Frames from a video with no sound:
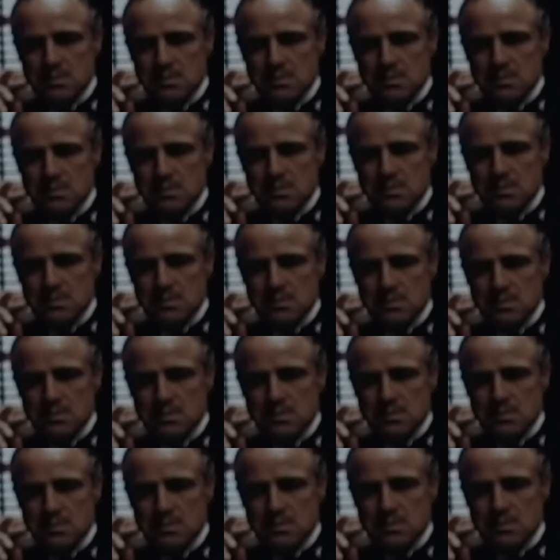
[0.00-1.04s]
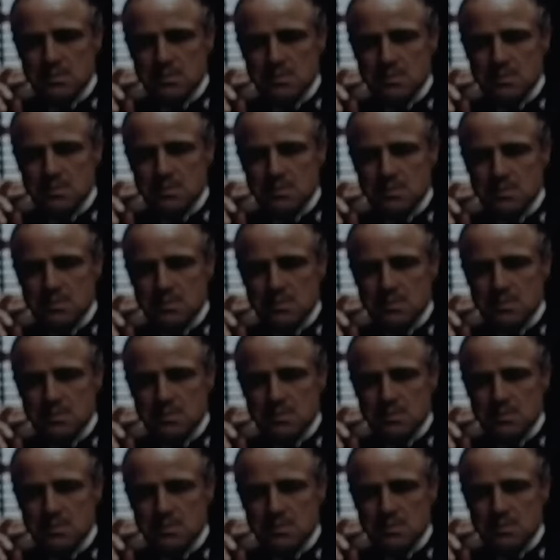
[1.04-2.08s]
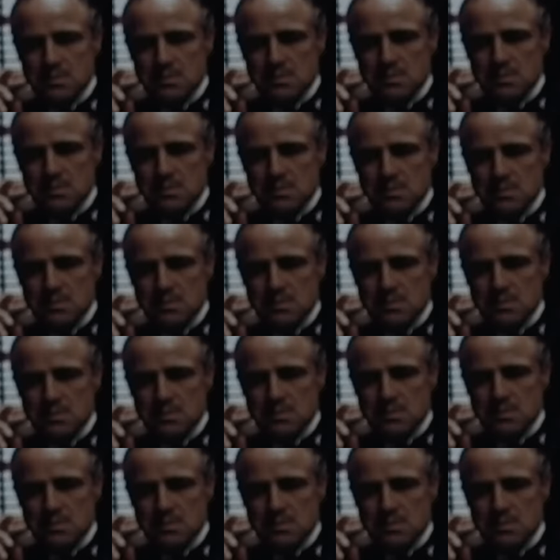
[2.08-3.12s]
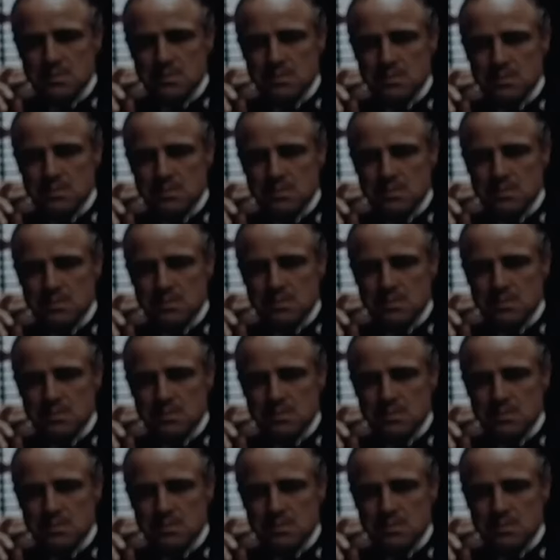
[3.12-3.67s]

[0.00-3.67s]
No words are spoken by the person on screen.